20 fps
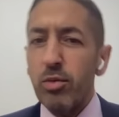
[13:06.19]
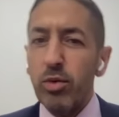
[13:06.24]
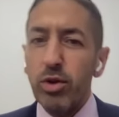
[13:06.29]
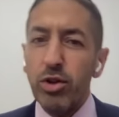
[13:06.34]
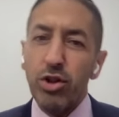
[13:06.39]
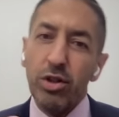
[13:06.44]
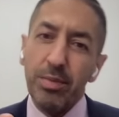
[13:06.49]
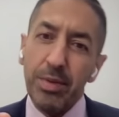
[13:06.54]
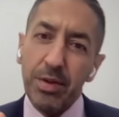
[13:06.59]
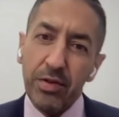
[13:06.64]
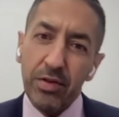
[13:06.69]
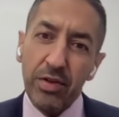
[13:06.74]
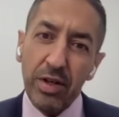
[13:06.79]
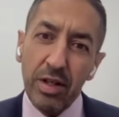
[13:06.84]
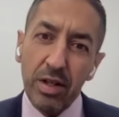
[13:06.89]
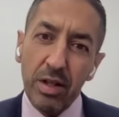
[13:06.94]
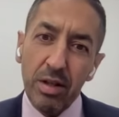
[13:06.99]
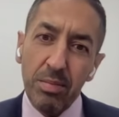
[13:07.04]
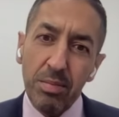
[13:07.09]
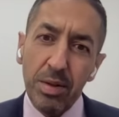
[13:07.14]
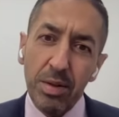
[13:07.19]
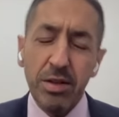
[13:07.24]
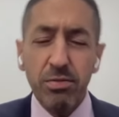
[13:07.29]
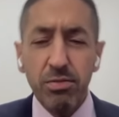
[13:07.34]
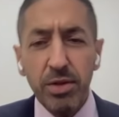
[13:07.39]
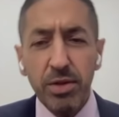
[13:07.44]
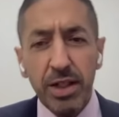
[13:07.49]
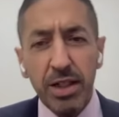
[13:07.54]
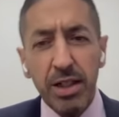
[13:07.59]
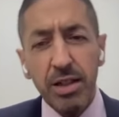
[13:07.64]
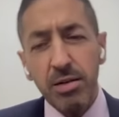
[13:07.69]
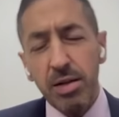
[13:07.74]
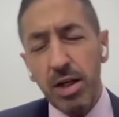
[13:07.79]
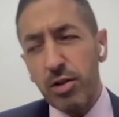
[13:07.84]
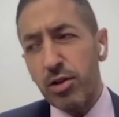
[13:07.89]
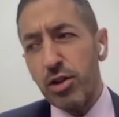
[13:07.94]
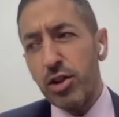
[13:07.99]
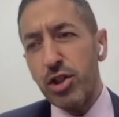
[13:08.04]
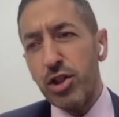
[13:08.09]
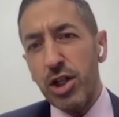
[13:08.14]
and I don't want you to be sick, but really
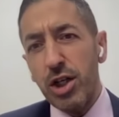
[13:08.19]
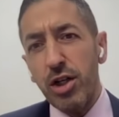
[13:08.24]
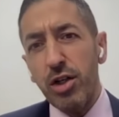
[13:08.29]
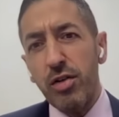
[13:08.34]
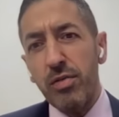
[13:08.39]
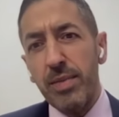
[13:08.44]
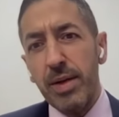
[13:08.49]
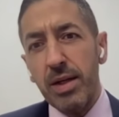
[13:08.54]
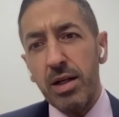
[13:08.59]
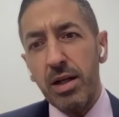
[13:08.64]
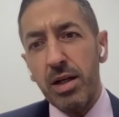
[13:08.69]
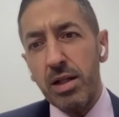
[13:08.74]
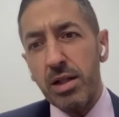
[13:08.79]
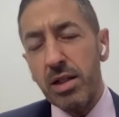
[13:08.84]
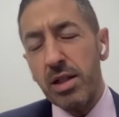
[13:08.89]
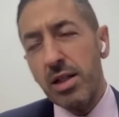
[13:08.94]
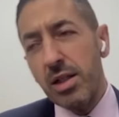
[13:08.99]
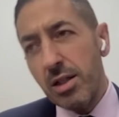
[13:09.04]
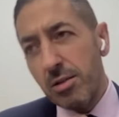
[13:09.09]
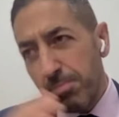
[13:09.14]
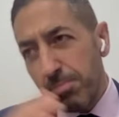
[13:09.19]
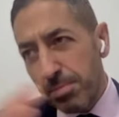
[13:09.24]
out of the charity of my heart,